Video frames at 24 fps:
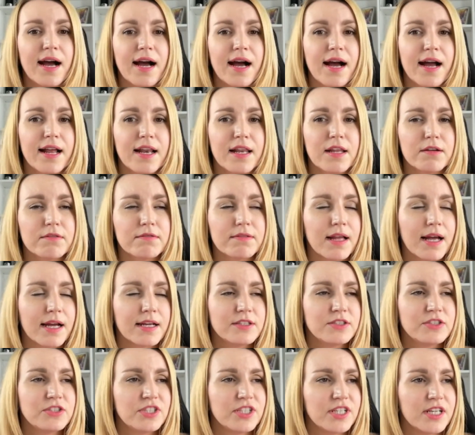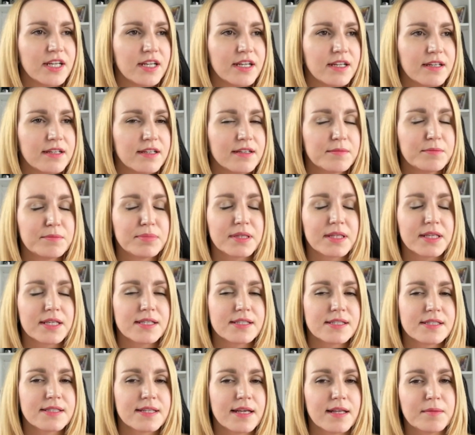I love lychee.
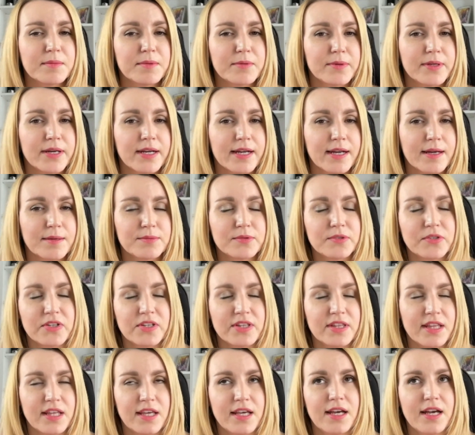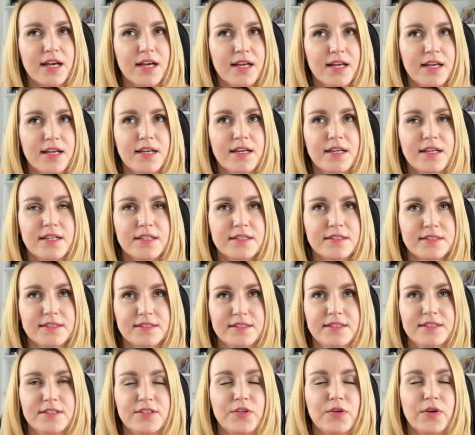Please tell me when I come to India
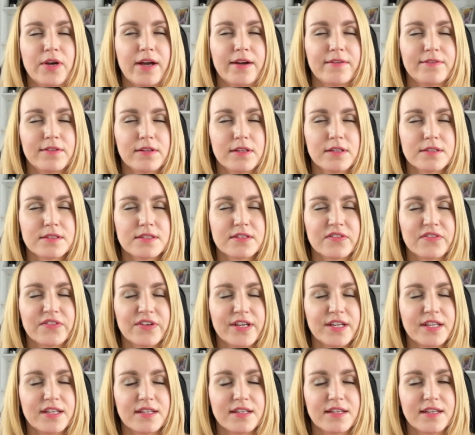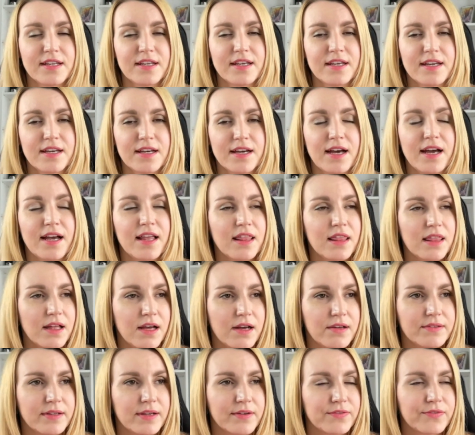that you have lots of it. I
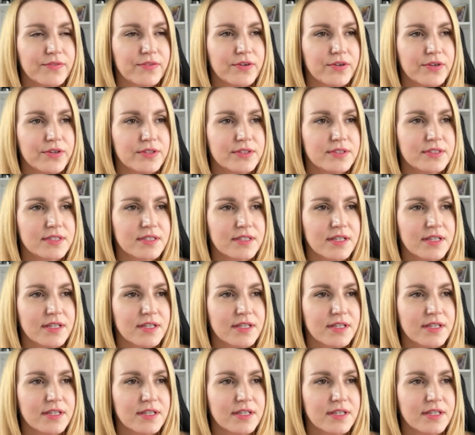love that fruit.